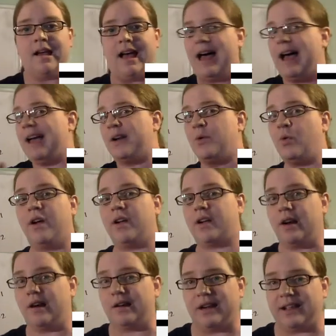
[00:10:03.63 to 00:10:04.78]
I don't want
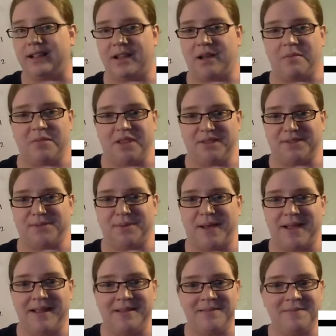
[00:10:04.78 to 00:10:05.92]
current coming this
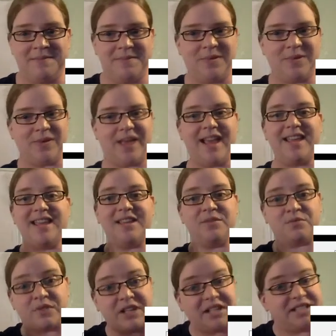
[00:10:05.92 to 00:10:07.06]
way, okay? It
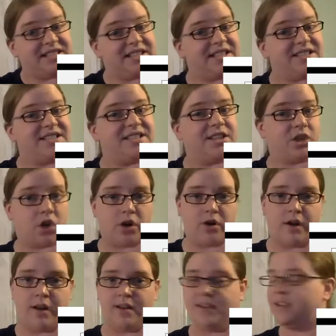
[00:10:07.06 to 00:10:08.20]
resists the
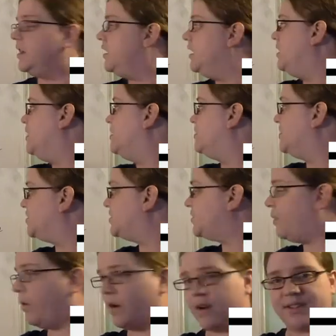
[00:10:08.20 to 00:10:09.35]
current. The
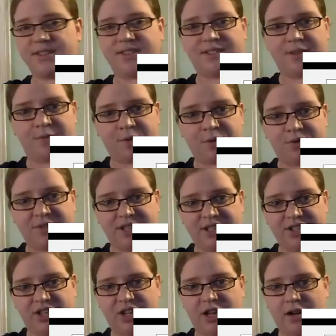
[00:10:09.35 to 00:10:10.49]
source, the
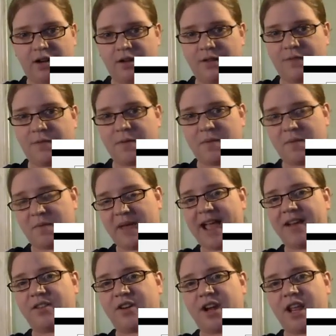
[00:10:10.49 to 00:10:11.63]
voltage here from the
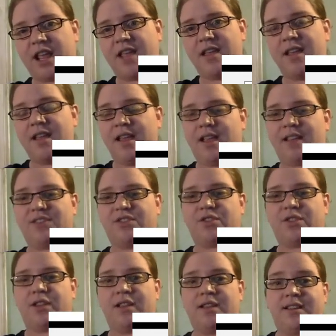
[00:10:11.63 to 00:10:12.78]
battery,
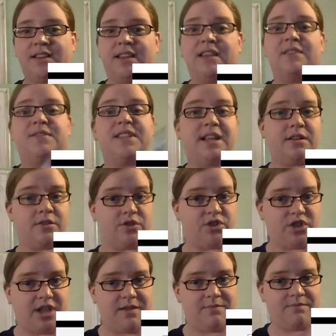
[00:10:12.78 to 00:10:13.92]
it gives
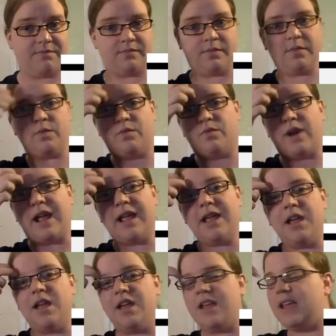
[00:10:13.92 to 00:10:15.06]
energy, right?
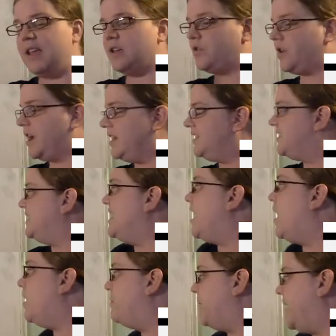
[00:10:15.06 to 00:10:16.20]
It creates the
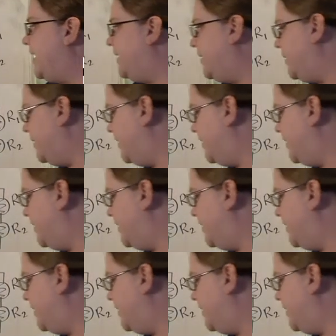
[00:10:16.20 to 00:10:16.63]
uphill.